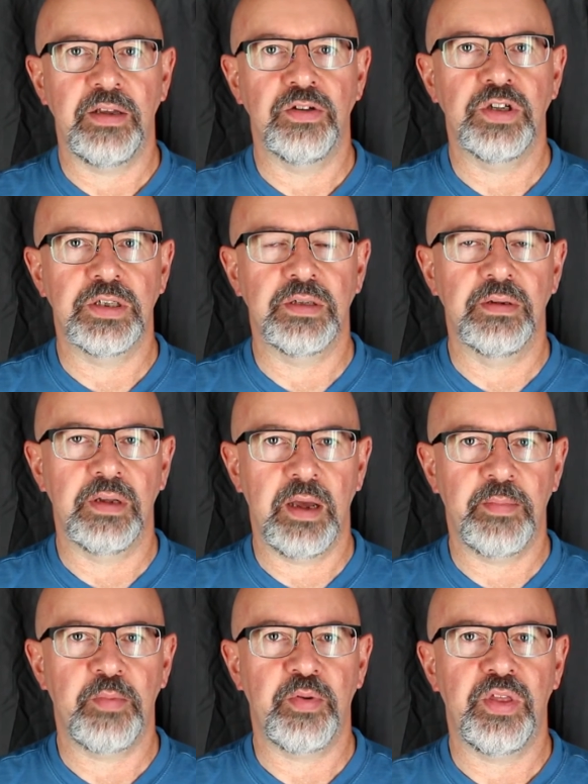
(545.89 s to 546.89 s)
You just
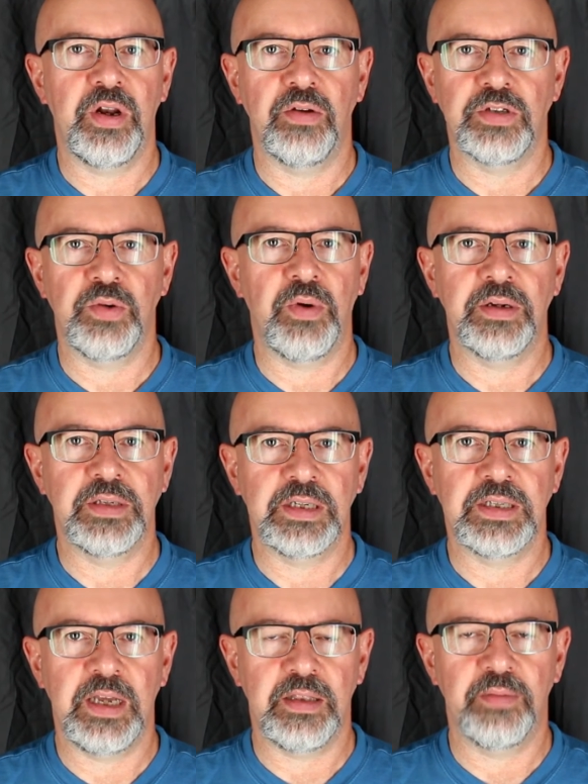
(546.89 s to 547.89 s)
come up with the notes you want,
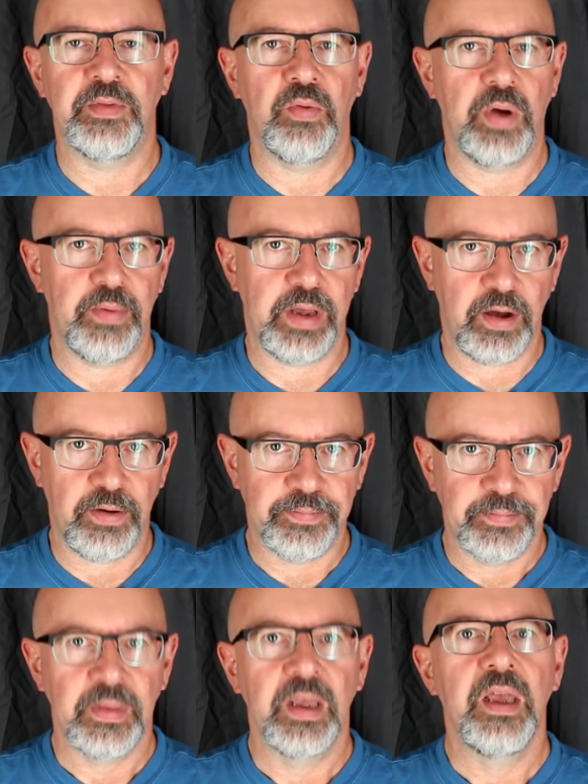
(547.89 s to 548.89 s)
dictate them, and away we go.
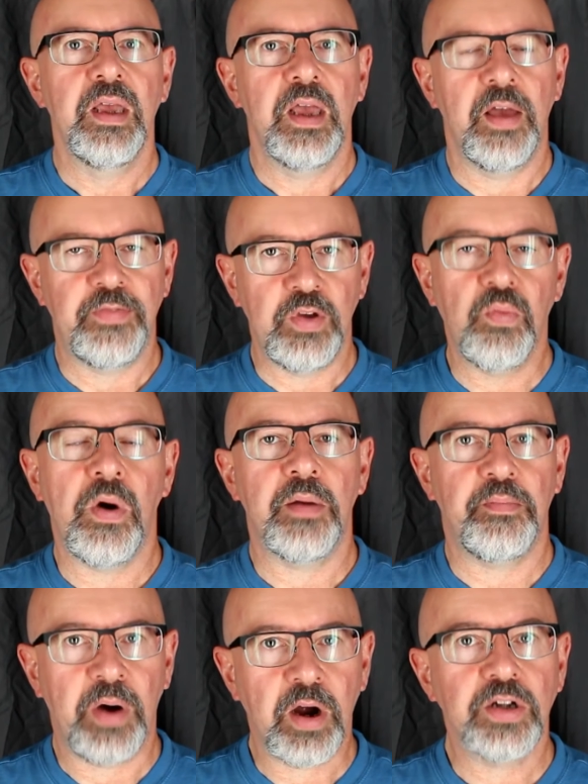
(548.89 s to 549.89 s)
If you
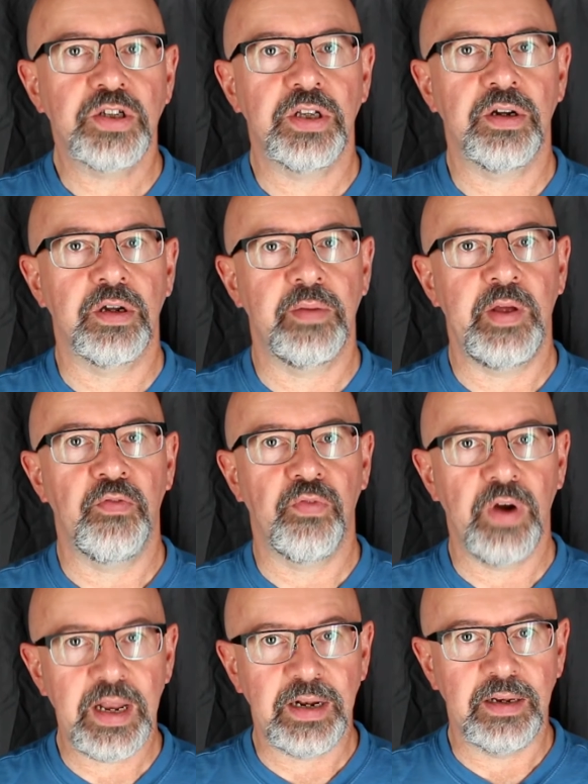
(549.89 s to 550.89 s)
want parts that are going to be
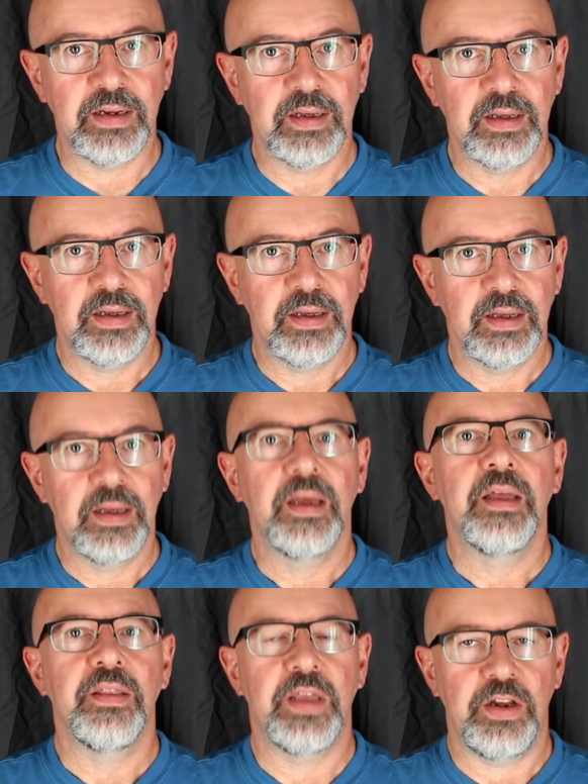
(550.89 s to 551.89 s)
written,
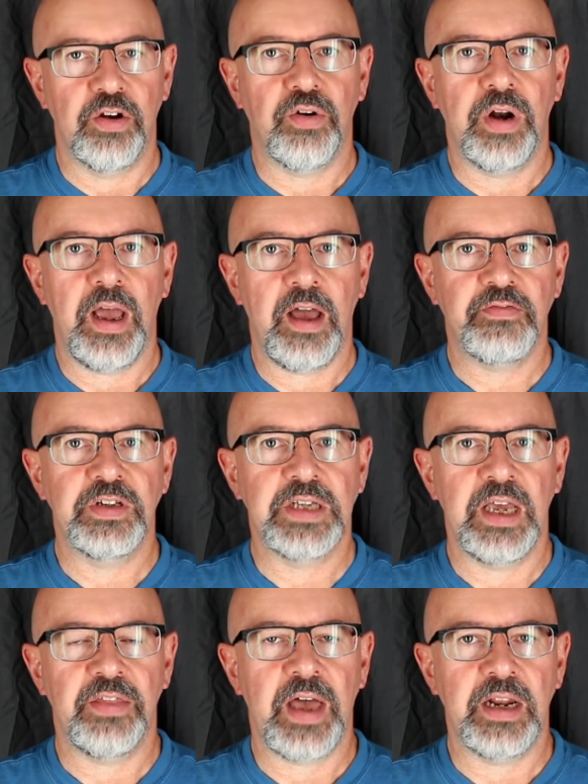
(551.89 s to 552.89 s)
then you're going to have to
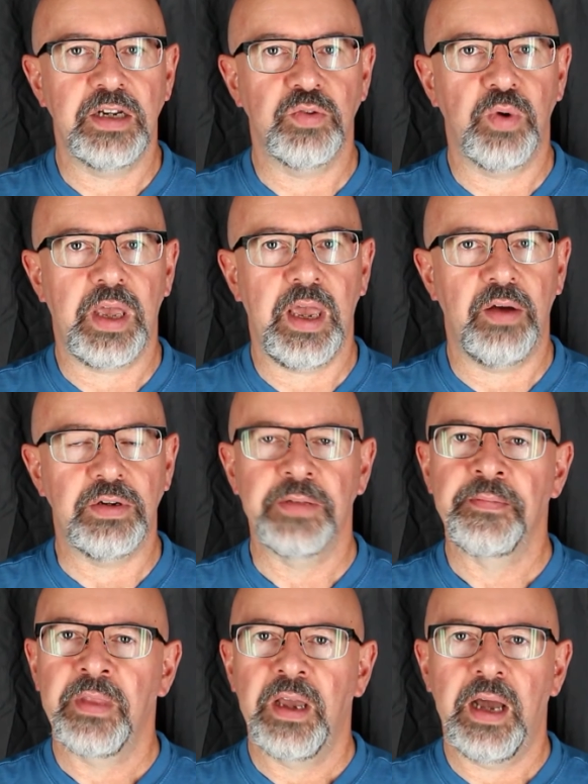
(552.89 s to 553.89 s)
take that into account.
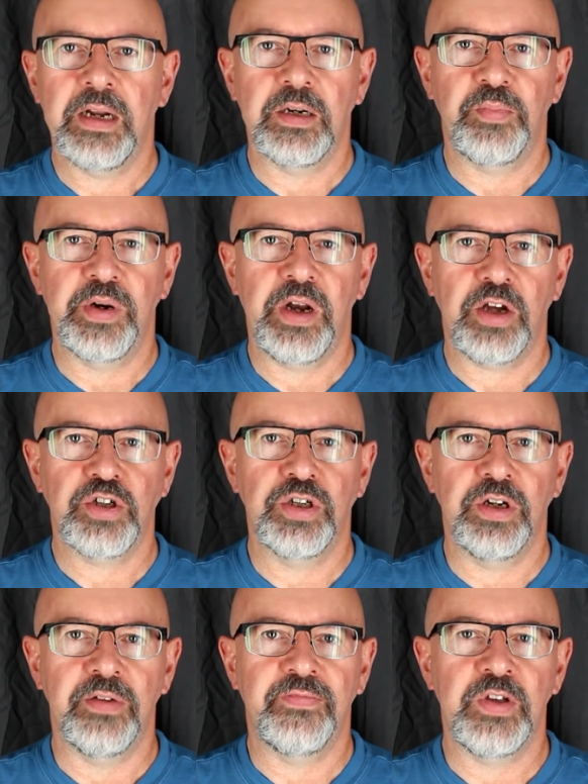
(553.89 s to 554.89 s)
I did a
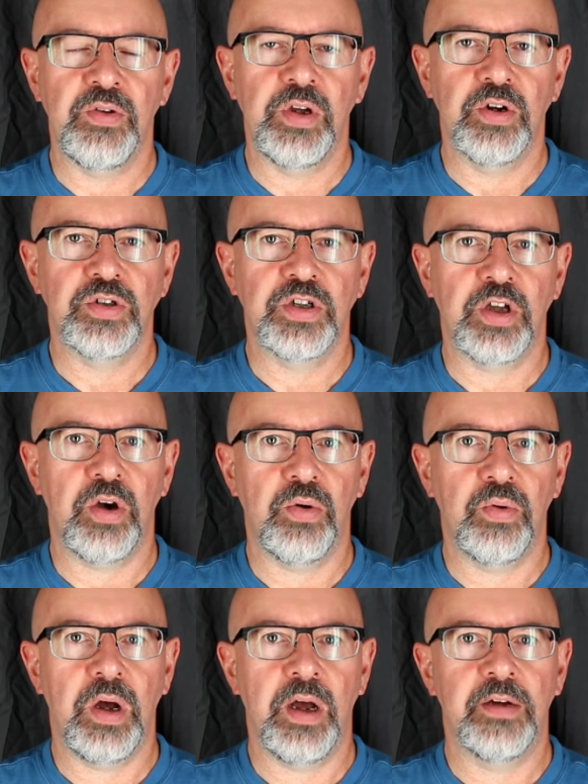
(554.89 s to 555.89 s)
production a few years
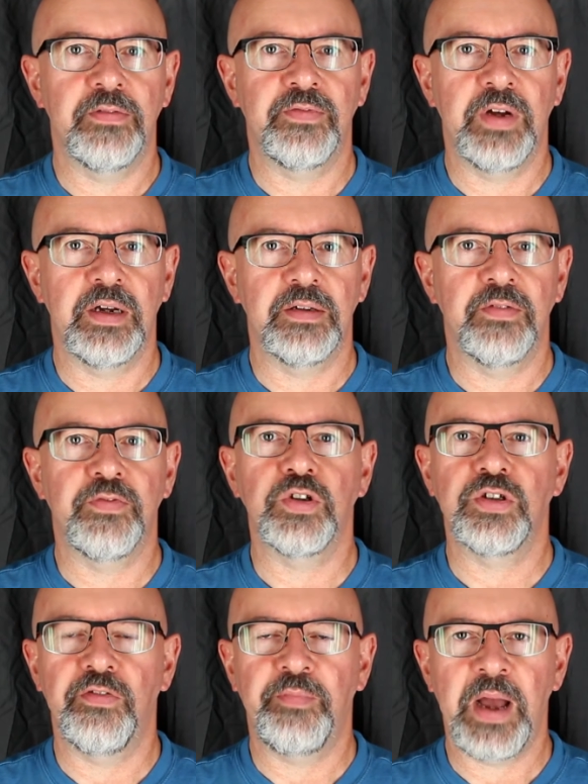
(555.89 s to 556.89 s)
ago of a
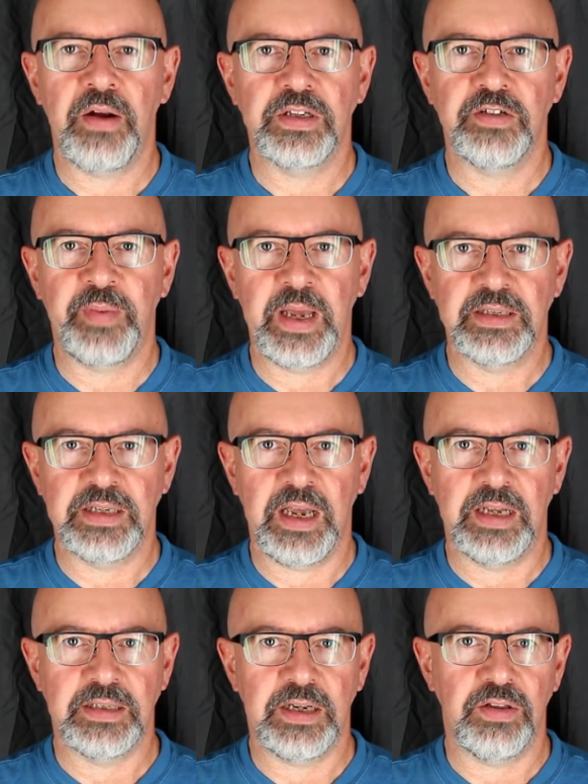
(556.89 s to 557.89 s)
version of Pirates of
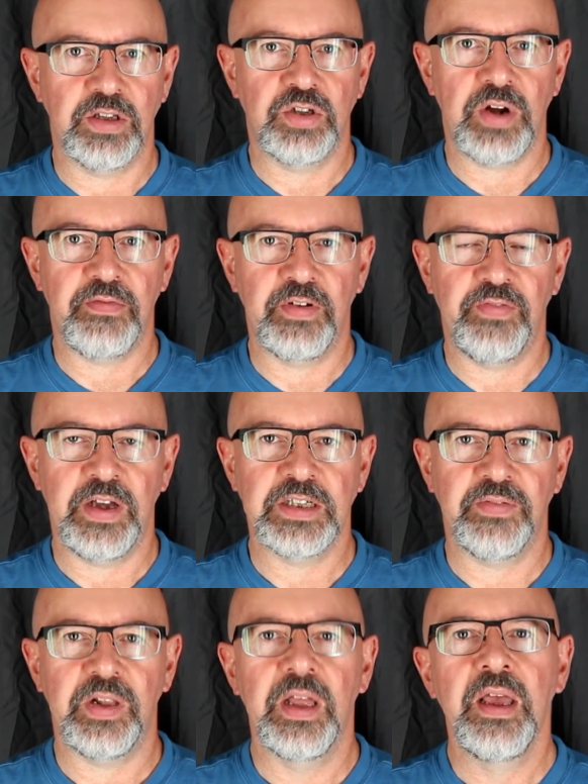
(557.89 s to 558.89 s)
Penzance out at the Stratford
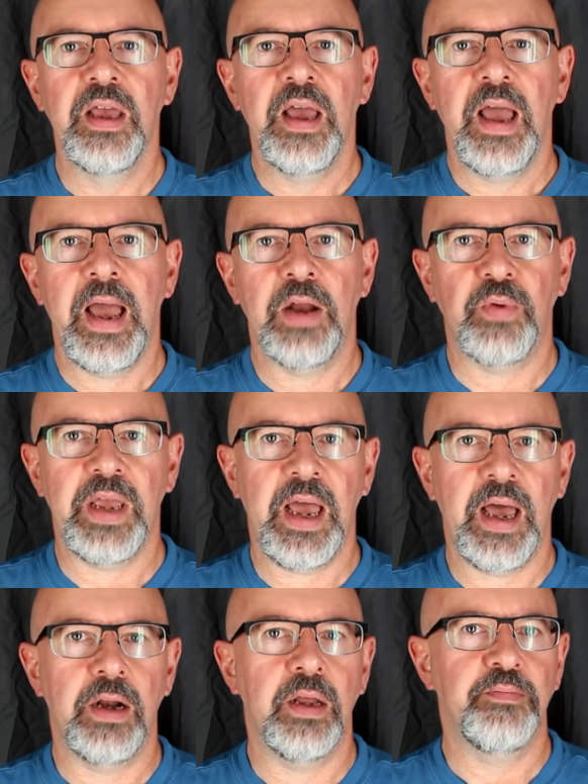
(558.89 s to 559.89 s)
Festival, and we
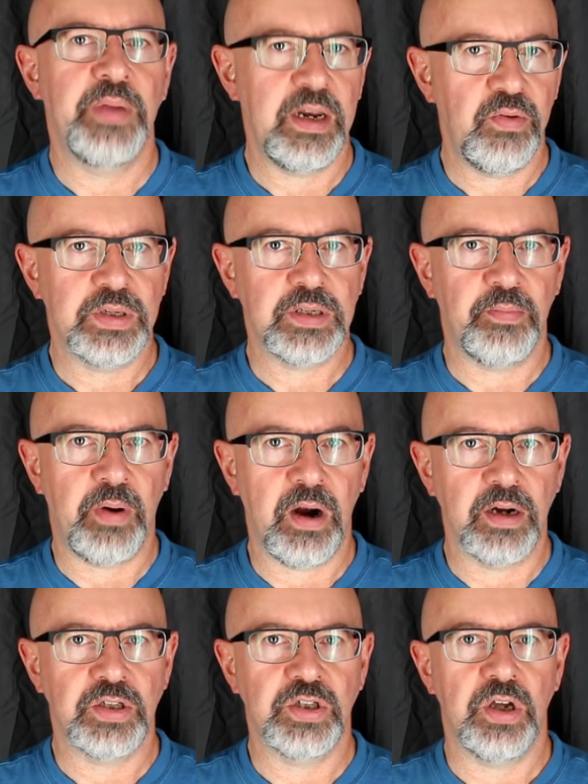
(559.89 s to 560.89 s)
had penny whistle
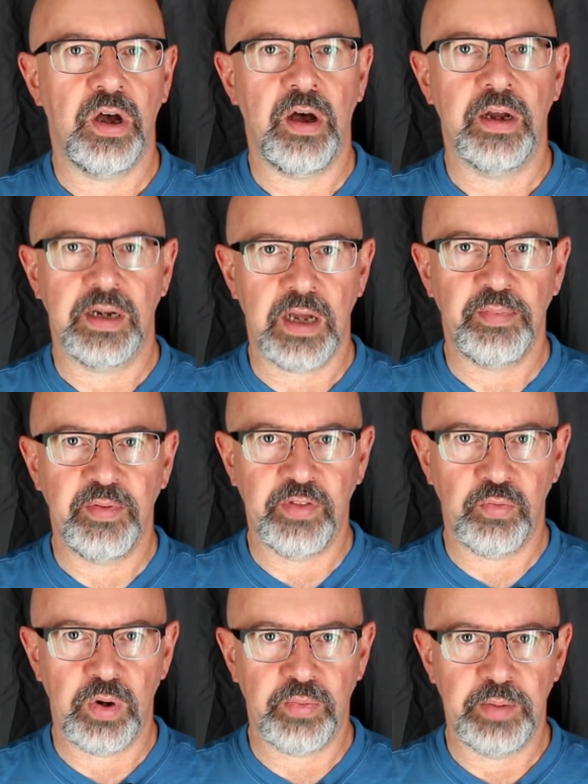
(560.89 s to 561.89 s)
parts on a couple of
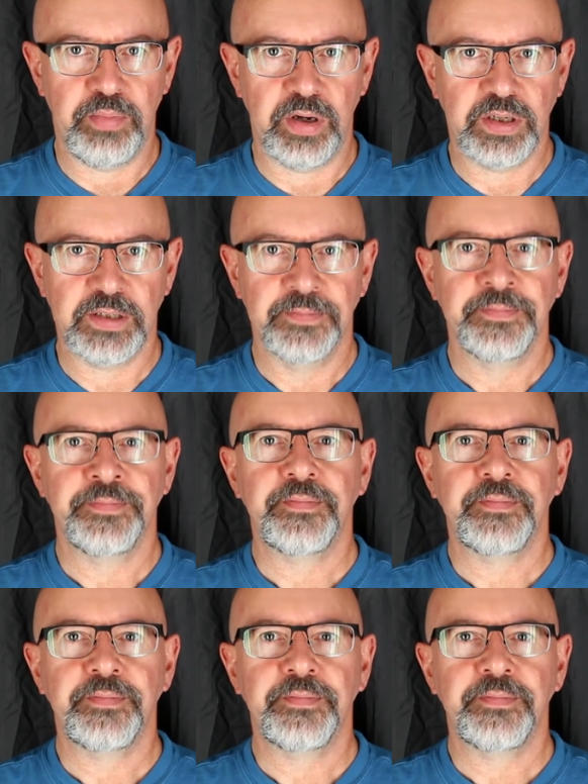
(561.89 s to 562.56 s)
the Woodwind books.